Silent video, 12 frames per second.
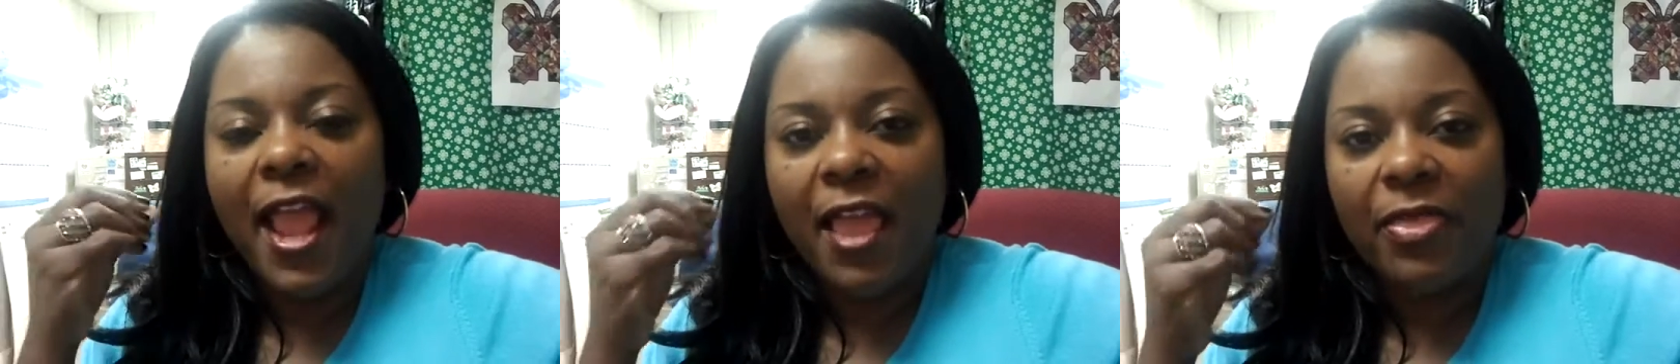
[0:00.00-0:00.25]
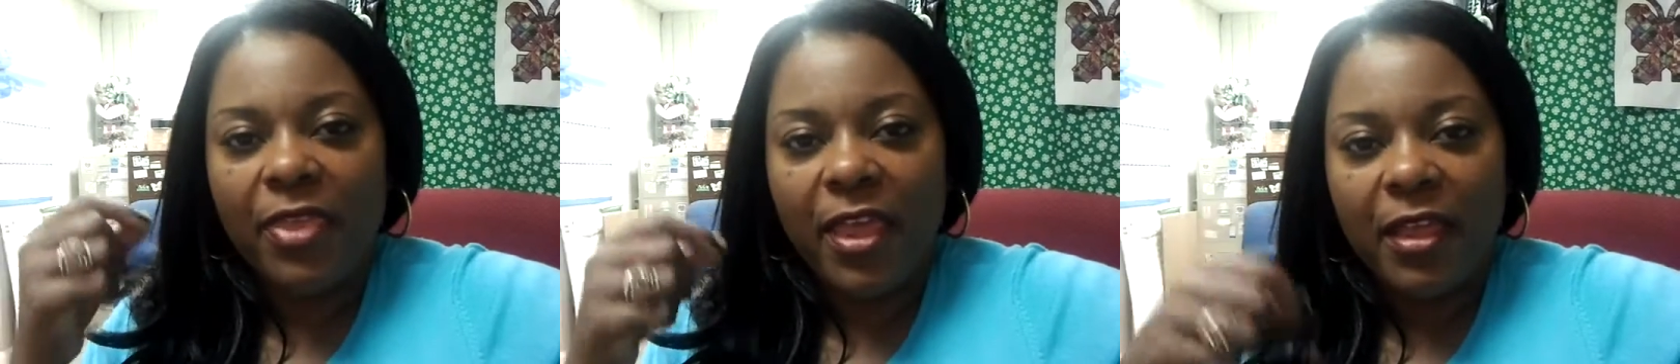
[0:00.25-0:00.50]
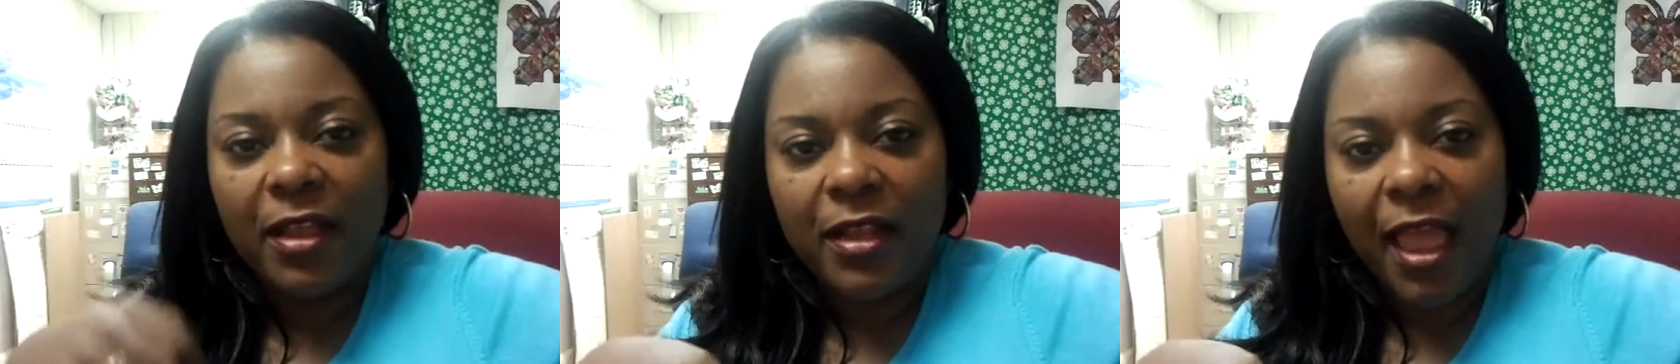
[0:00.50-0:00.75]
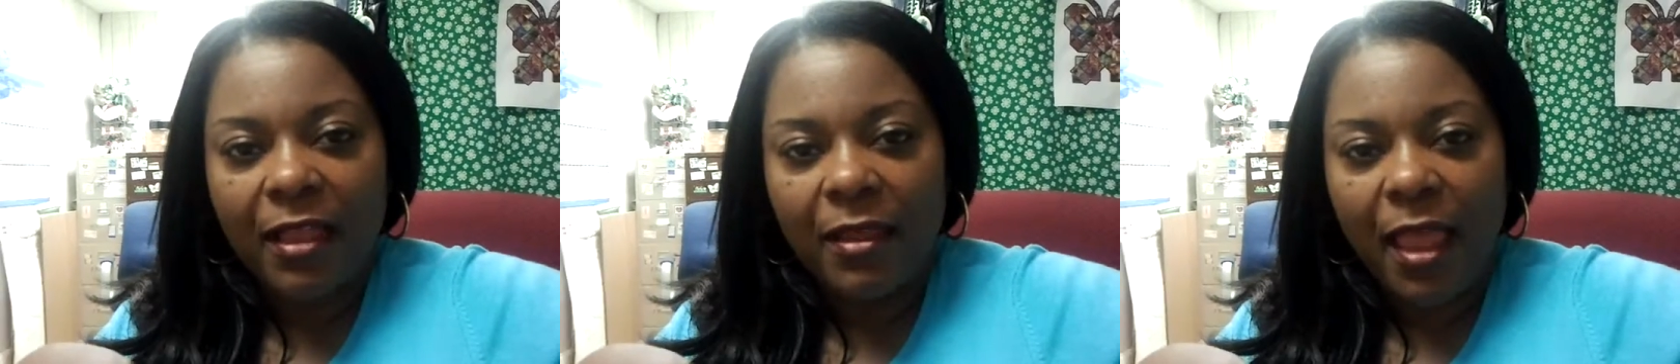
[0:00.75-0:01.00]
And
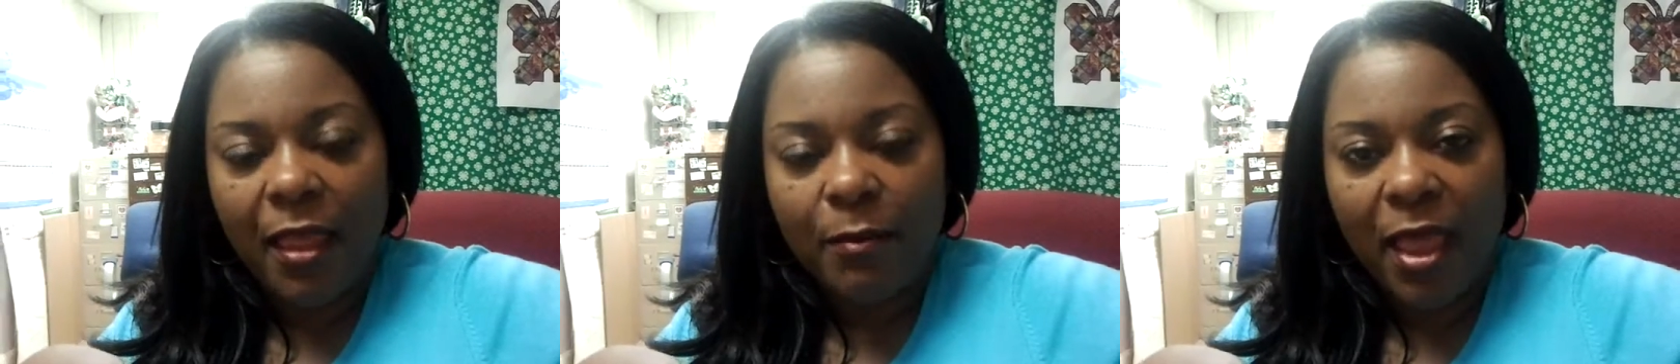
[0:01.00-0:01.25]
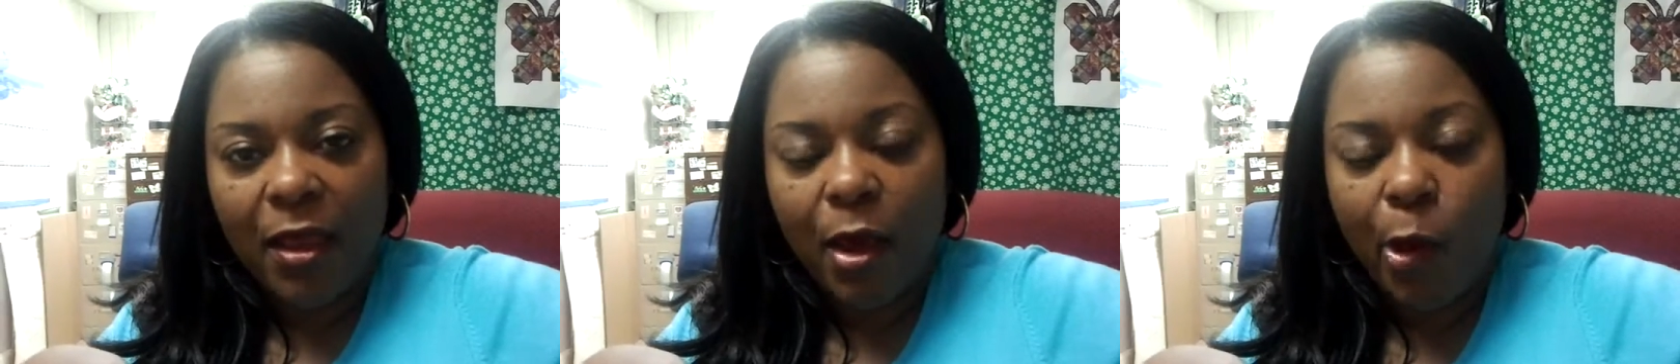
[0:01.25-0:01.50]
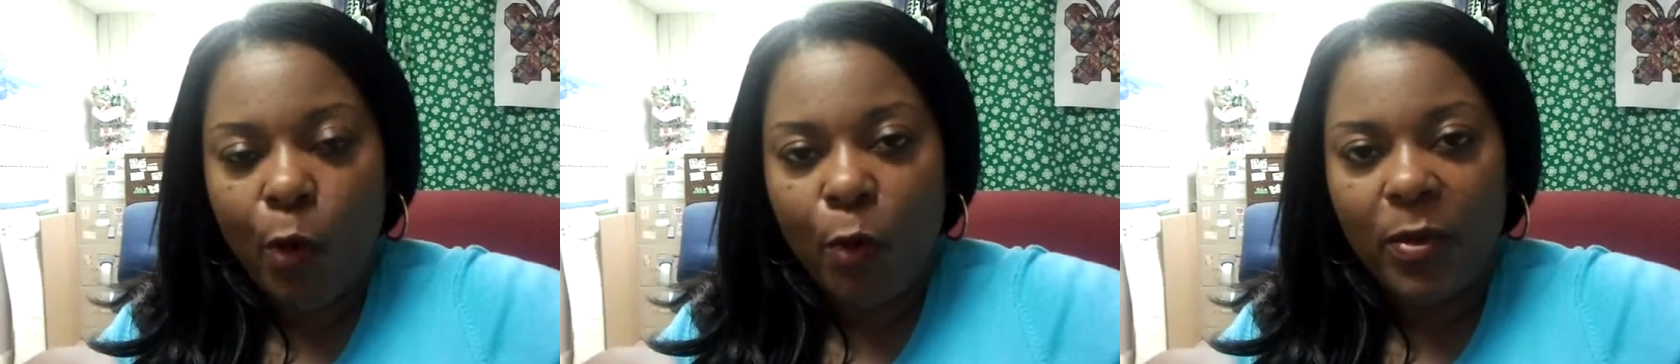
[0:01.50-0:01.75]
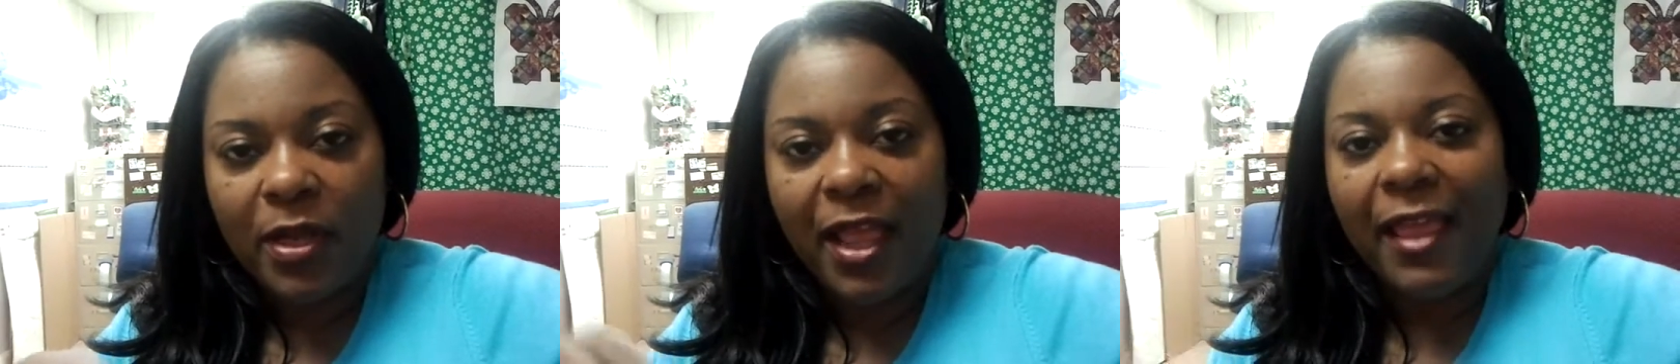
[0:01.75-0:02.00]
then I came back
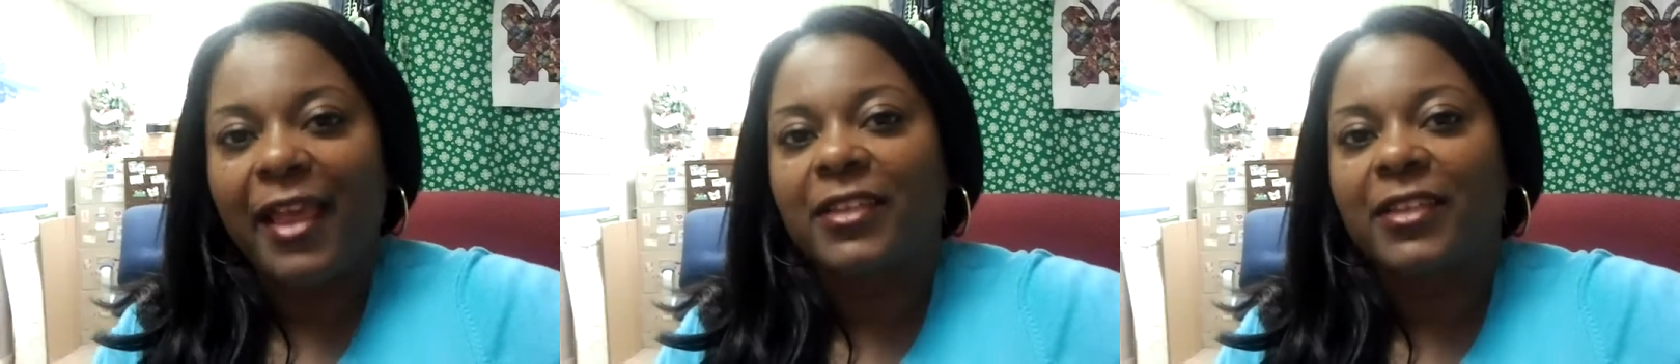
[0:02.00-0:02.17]
home and I